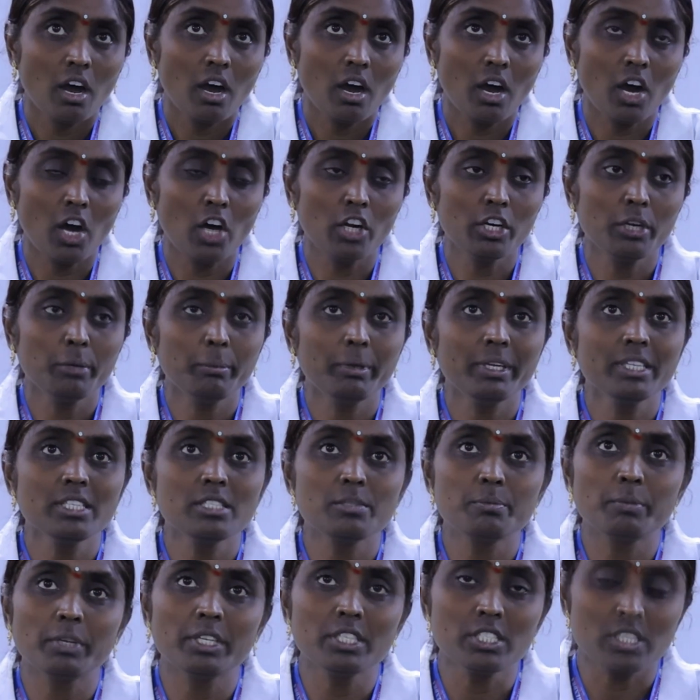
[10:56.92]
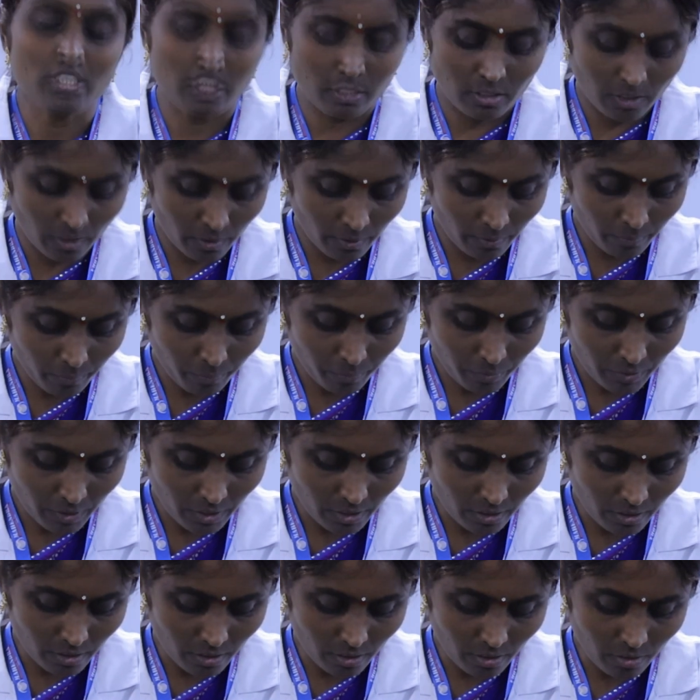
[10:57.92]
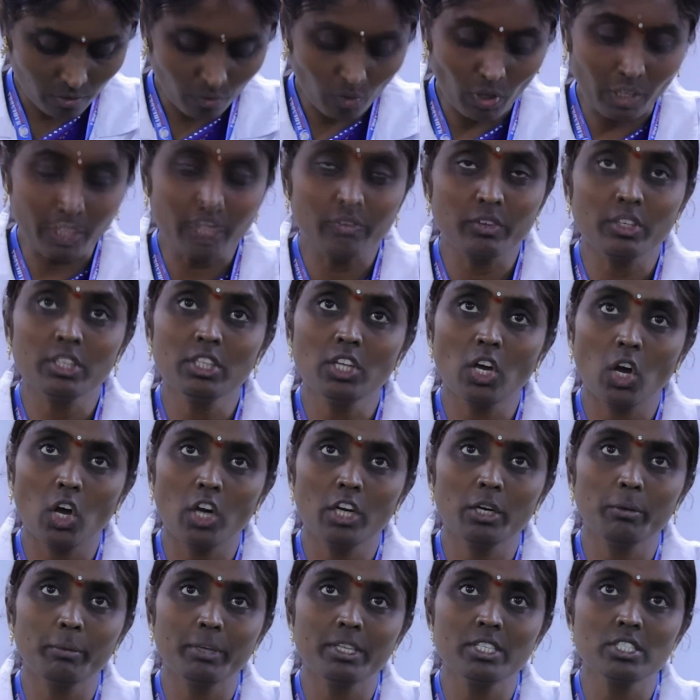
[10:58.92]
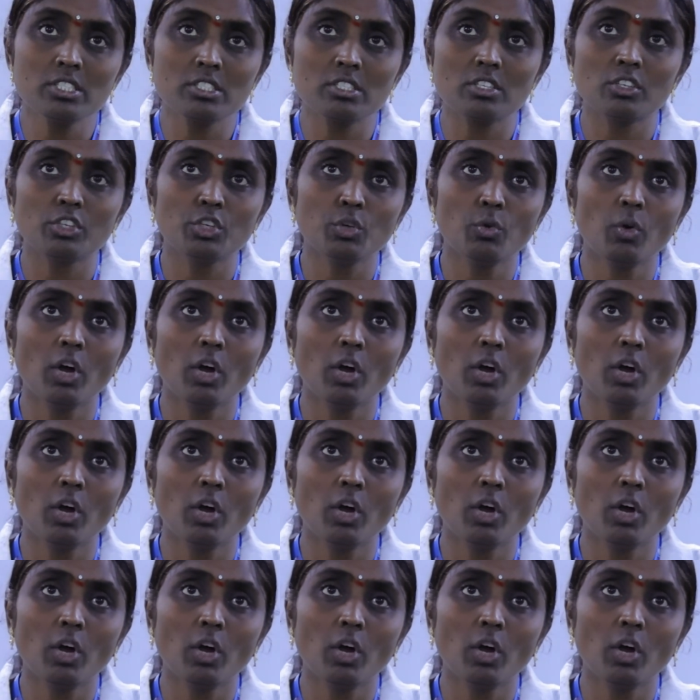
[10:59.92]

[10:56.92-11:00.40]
Arguments means whatever the arguments you